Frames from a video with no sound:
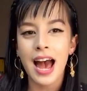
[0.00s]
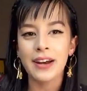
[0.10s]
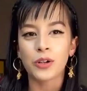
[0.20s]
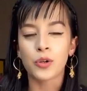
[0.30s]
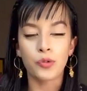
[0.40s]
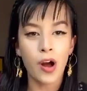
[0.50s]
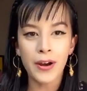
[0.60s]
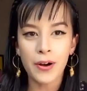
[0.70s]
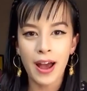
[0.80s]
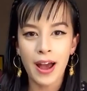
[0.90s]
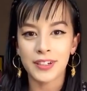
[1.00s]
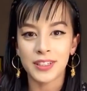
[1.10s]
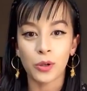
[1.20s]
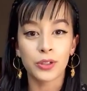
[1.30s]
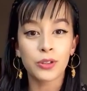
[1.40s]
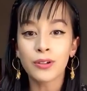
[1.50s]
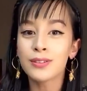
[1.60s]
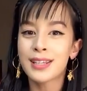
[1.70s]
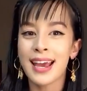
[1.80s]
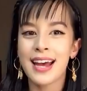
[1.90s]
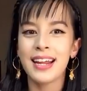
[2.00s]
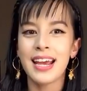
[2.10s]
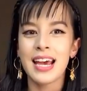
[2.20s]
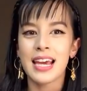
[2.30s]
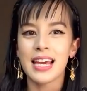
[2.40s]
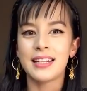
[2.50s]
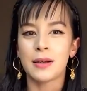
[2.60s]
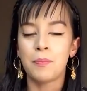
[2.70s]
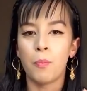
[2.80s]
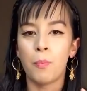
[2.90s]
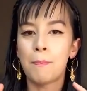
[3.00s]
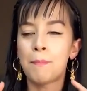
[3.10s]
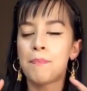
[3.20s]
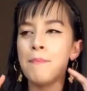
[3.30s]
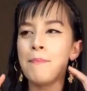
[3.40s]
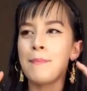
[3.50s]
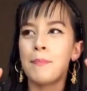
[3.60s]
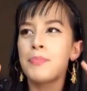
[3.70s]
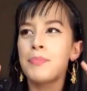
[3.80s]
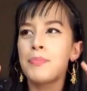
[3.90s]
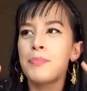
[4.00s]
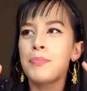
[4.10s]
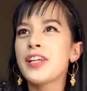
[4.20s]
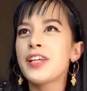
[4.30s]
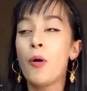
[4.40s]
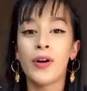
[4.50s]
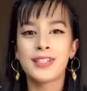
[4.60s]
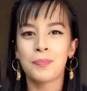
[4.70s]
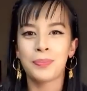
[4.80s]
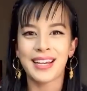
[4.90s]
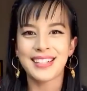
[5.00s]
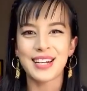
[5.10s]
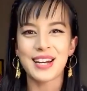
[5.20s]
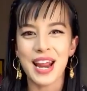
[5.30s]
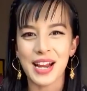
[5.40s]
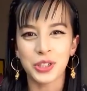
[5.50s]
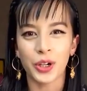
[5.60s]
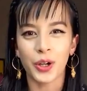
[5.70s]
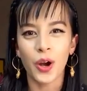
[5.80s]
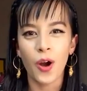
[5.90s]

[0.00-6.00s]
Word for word: And a grotto heaven or Dongtian is a beautifully appointed place in nature